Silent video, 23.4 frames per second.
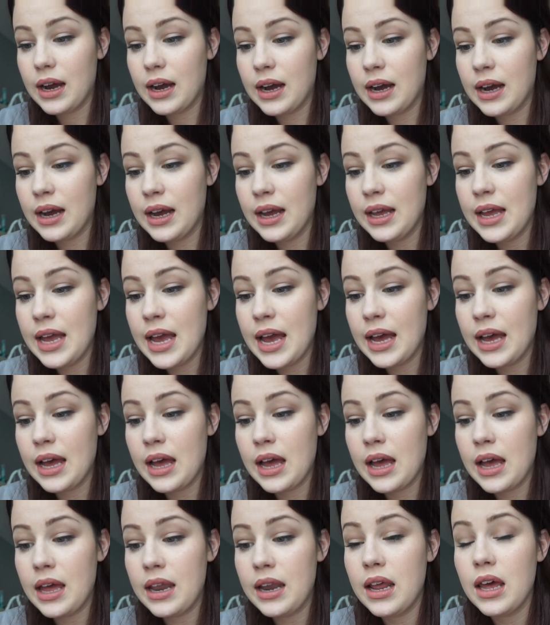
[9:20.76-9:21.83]
I
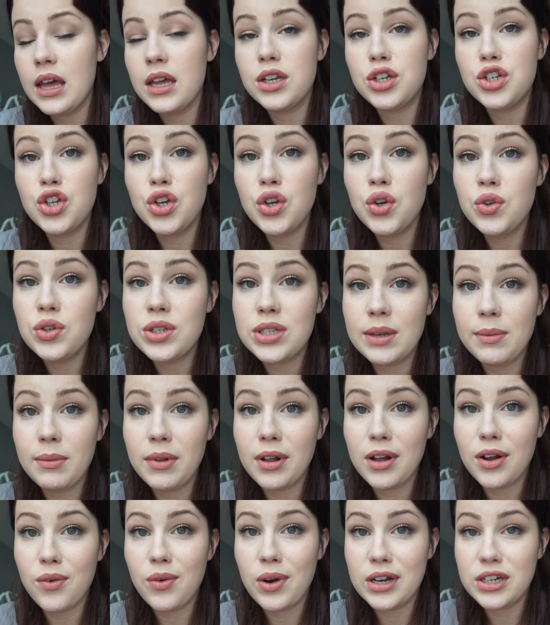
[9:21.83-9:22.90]
had 2
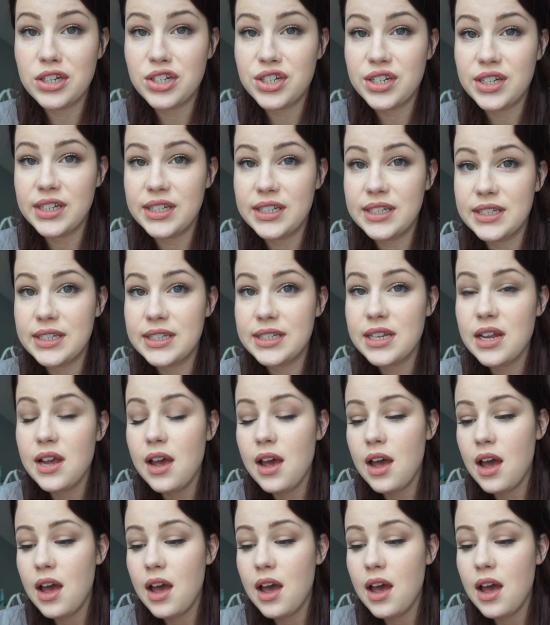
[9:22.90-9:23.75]
similar questions